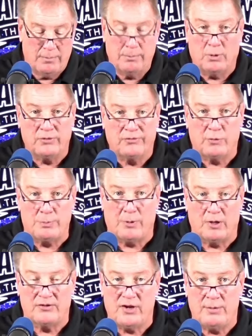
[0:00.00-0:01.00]
Both football
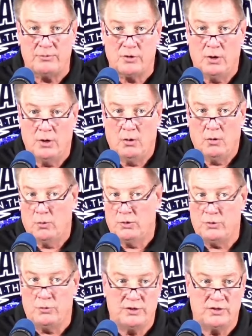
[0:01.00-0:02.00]
teams were
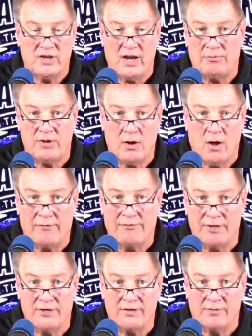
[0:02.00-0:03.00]
doing the same thing
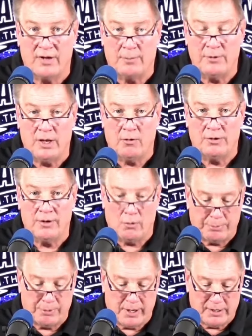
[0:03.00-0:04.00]
offensively. I mean, they were
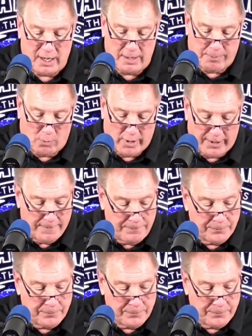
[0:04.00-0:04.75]
playing keep away.